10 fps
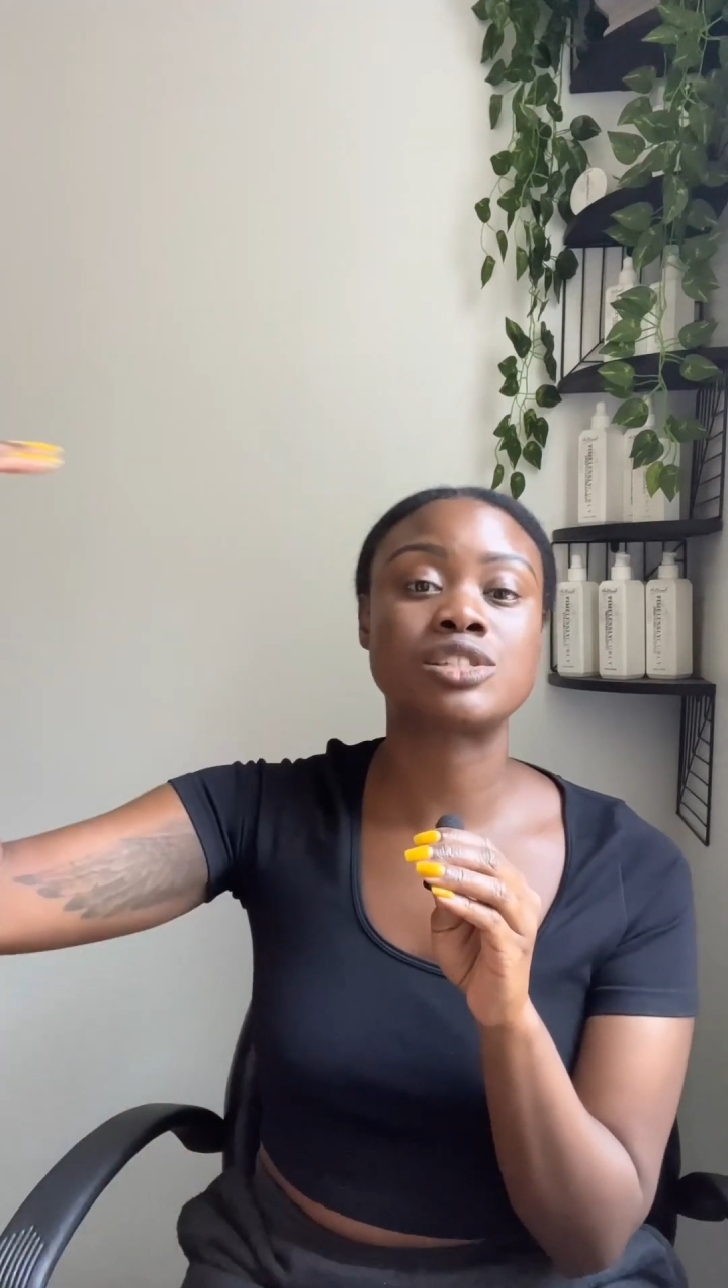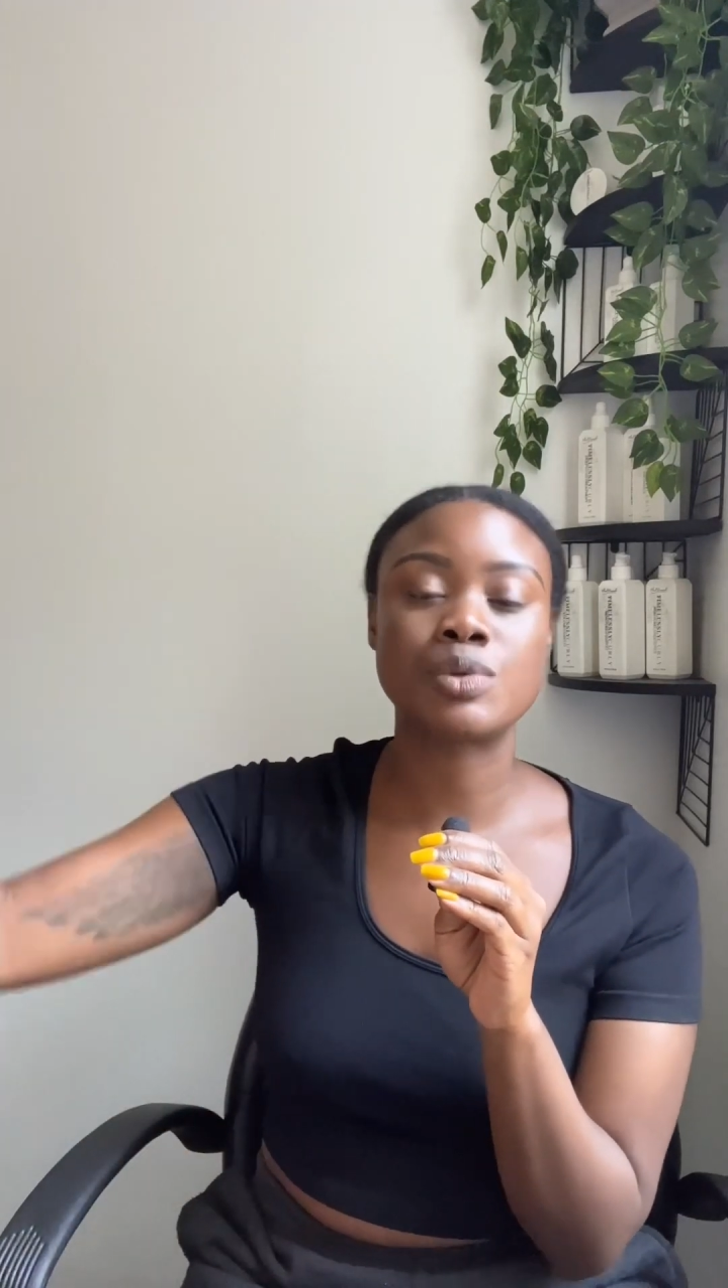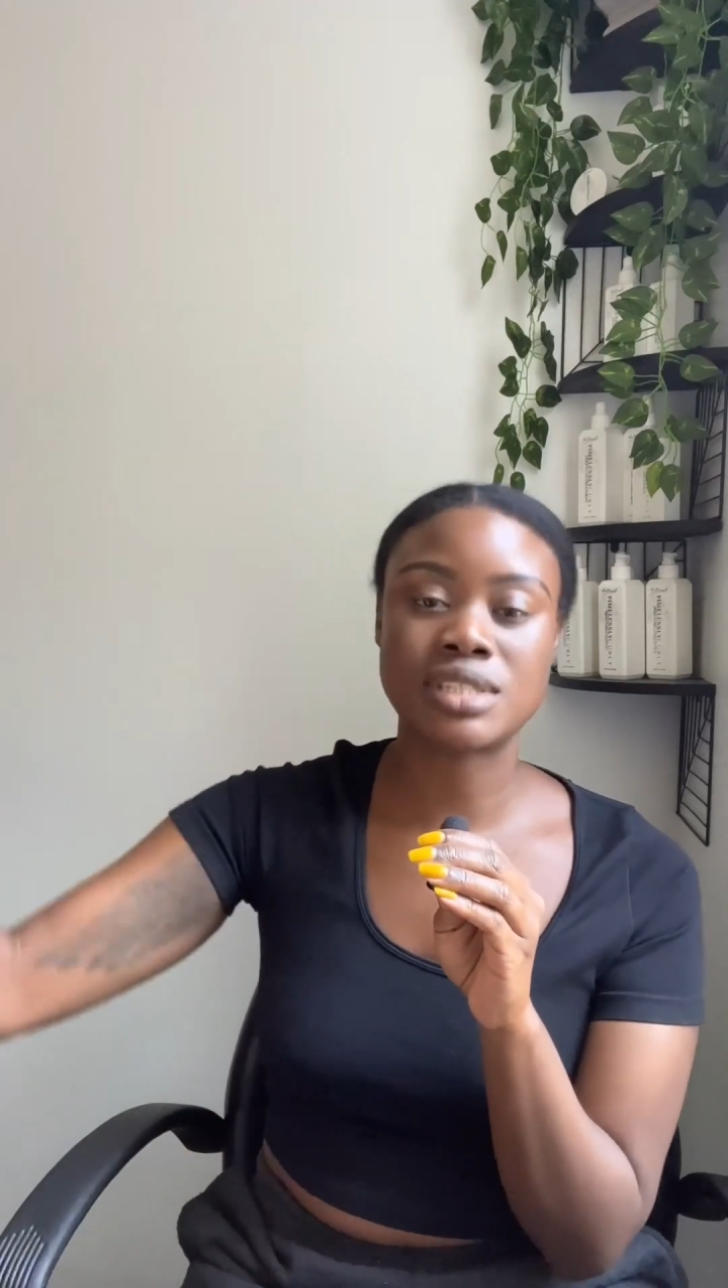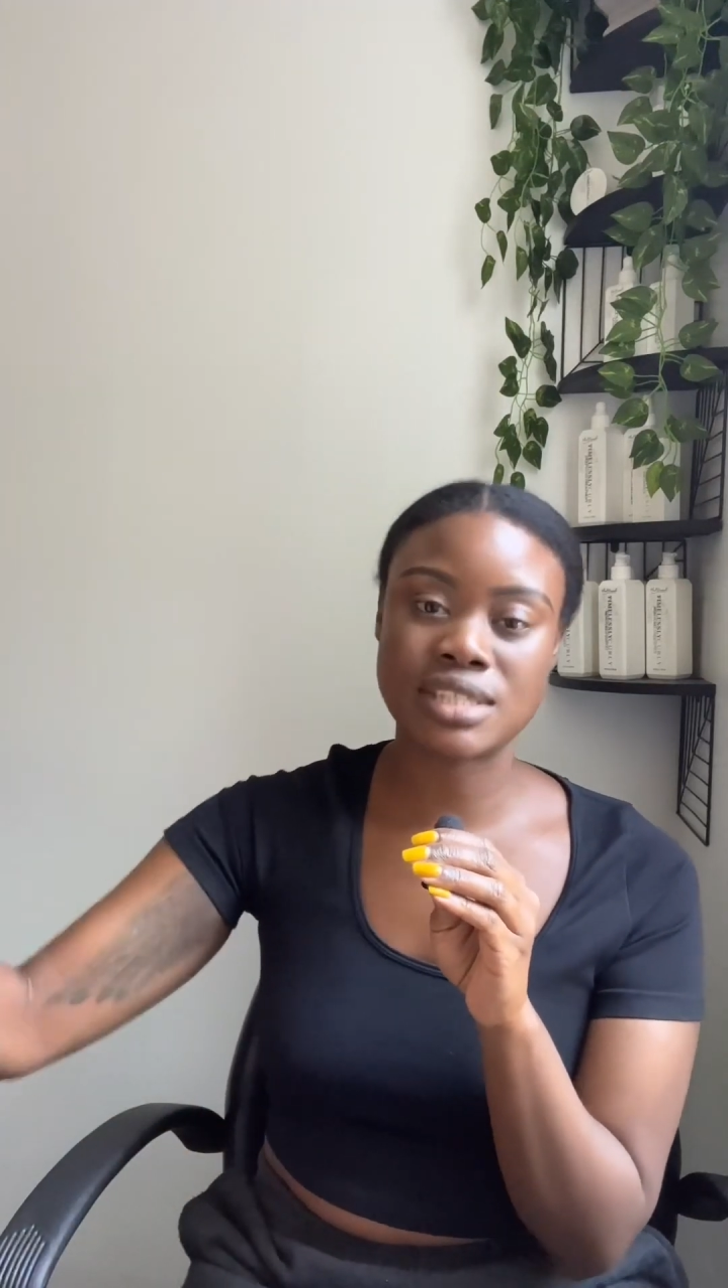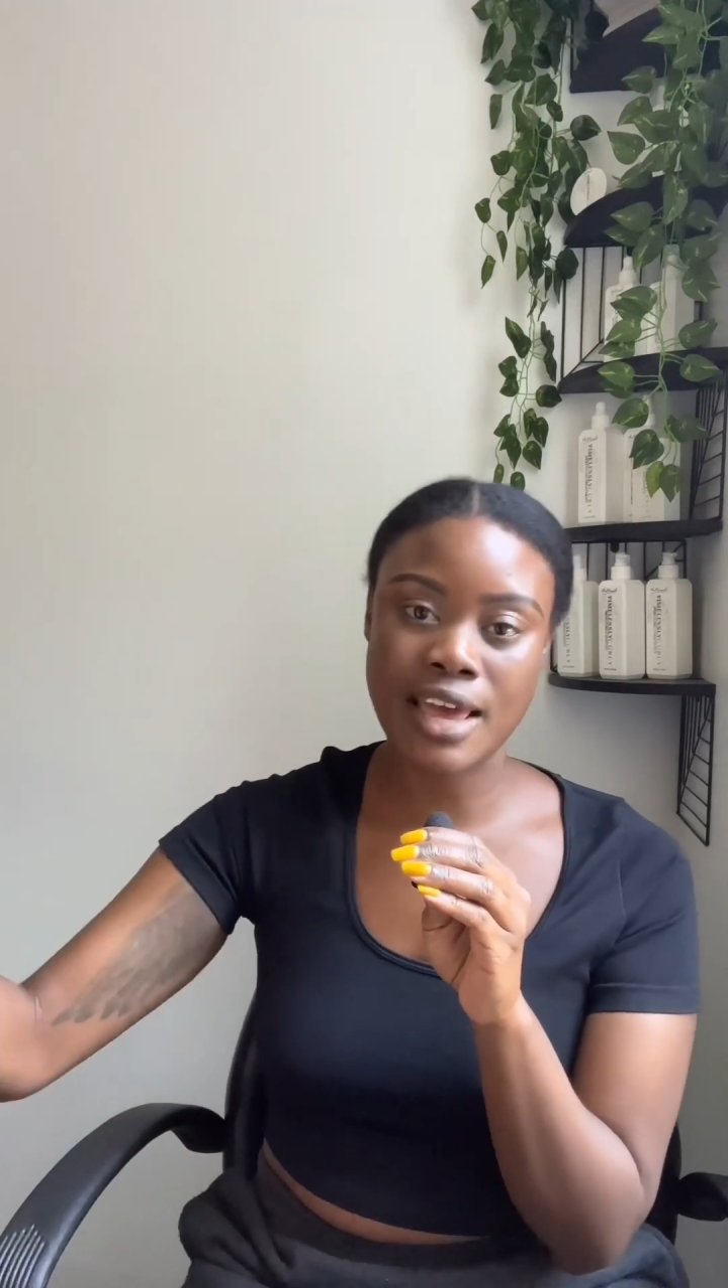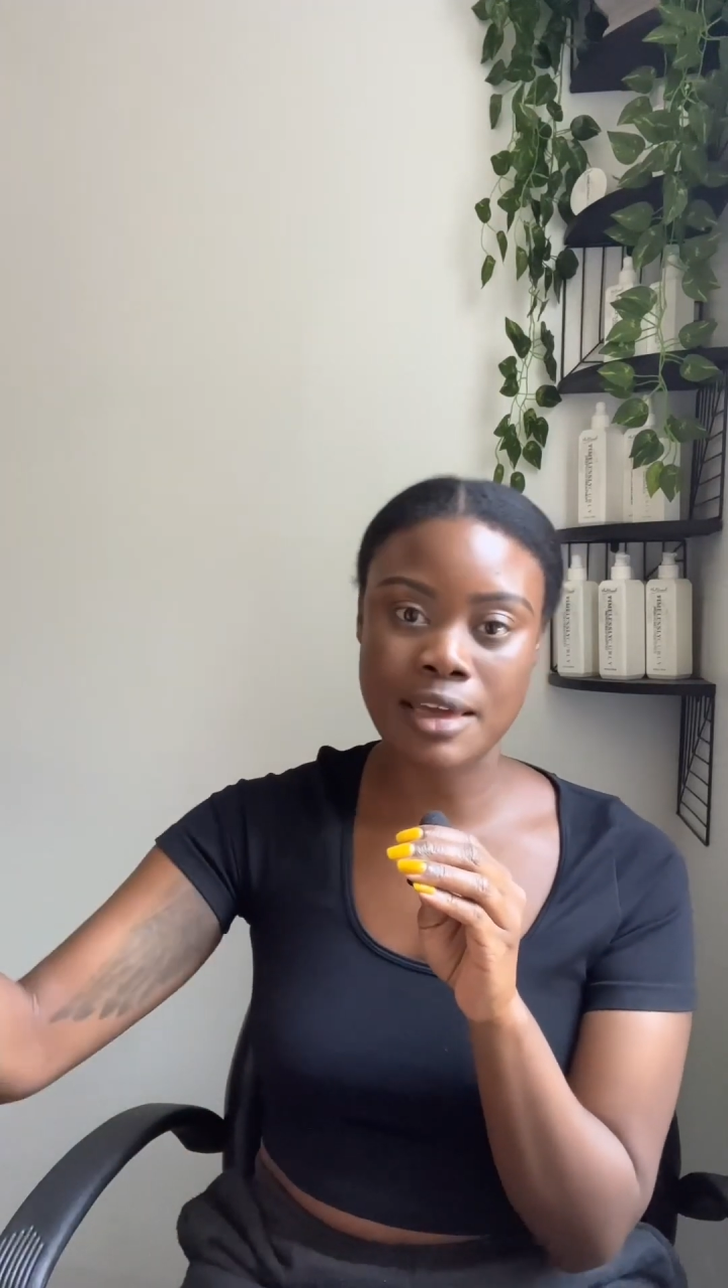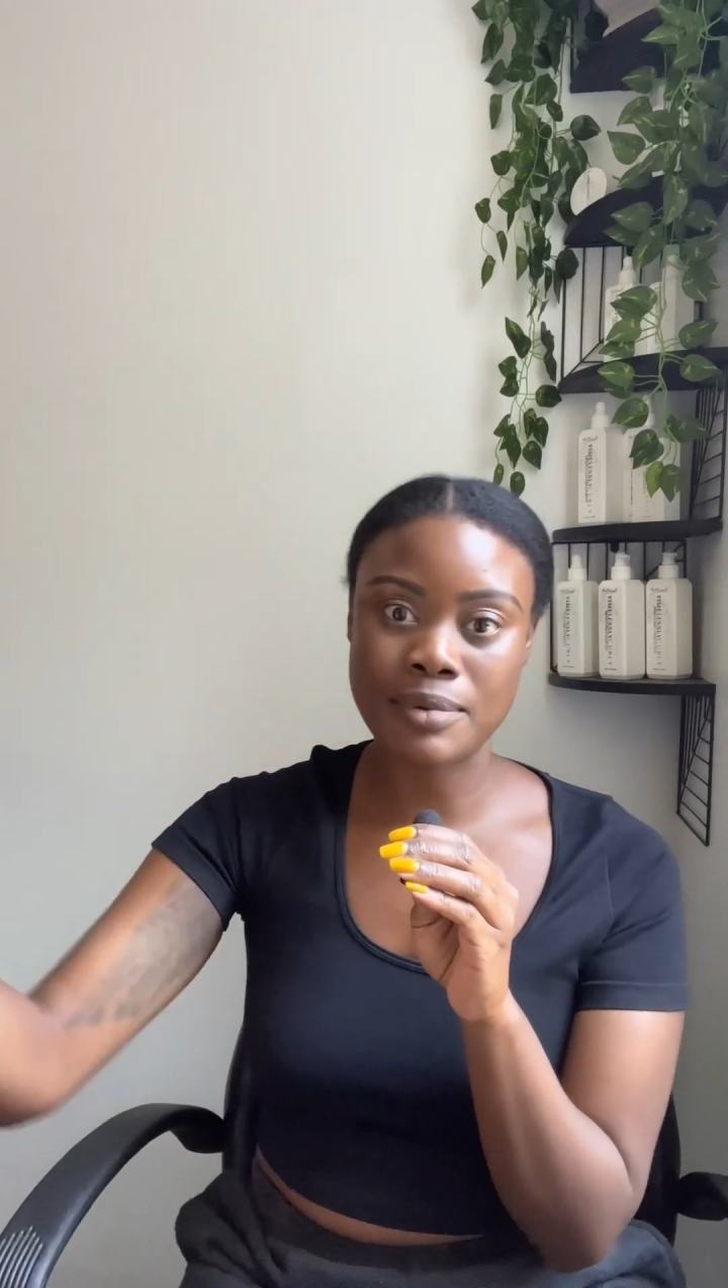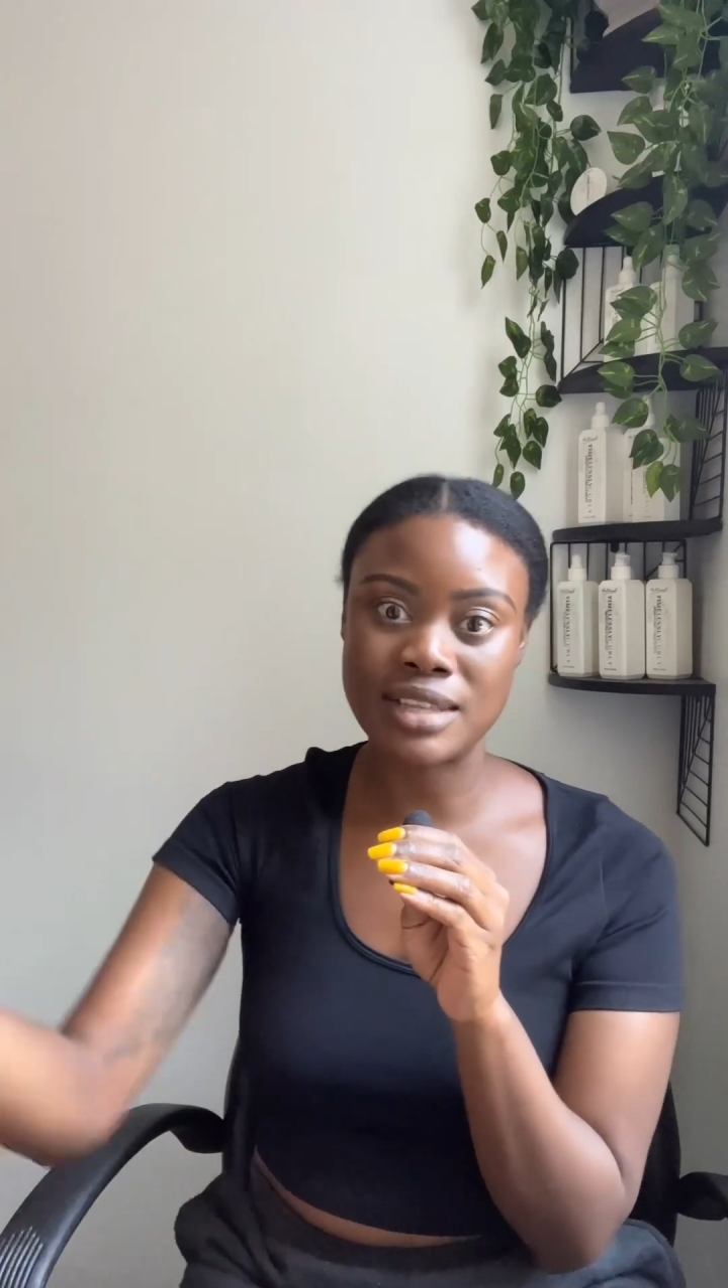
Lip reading: to escape